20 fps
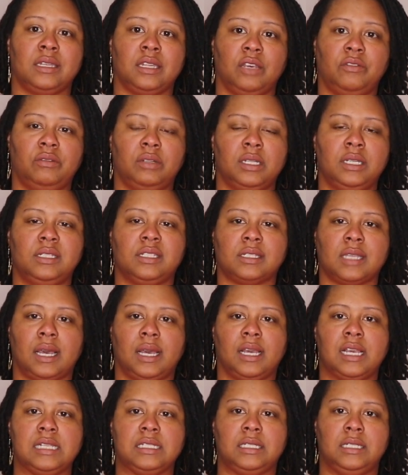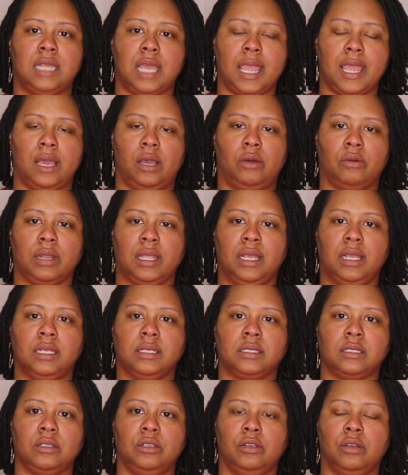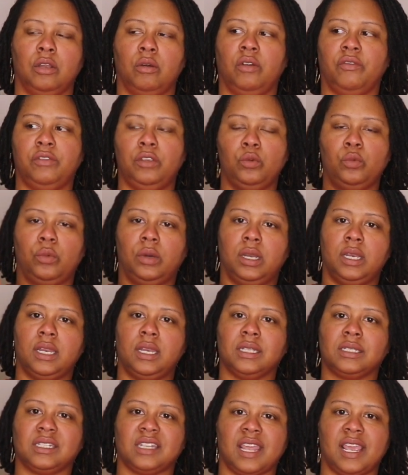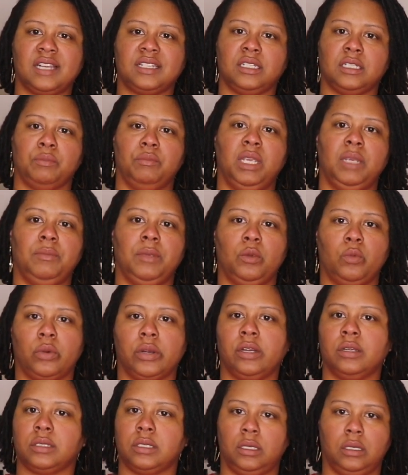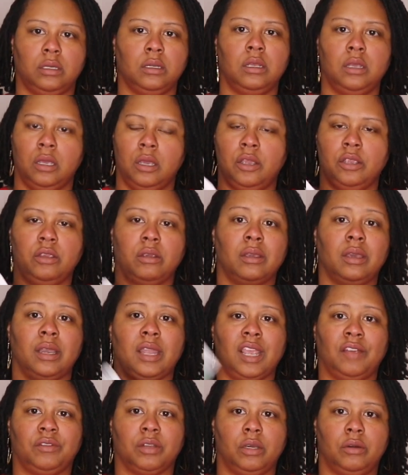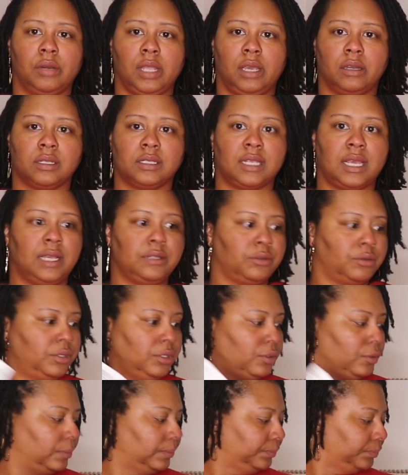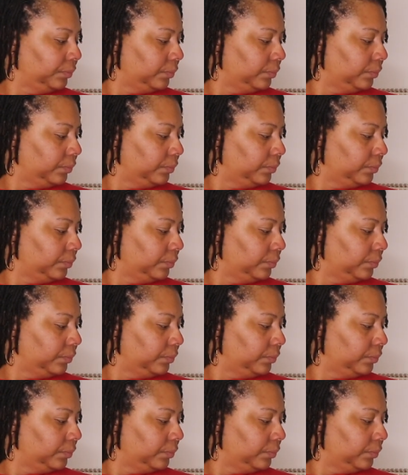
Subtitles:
Definitely size down, as you know, if you wanted to snatch this Mimi wears it, you're going to have to go down a size or 2.